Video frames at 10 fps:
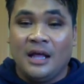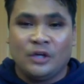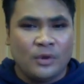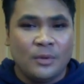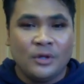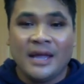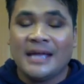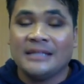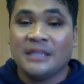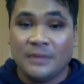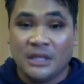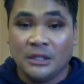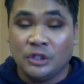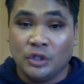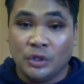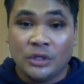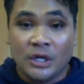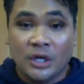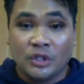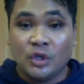Gribble and Timothy Leduc
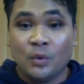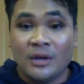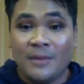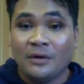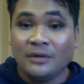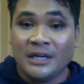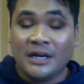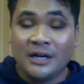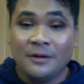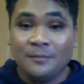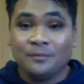to win a medal here.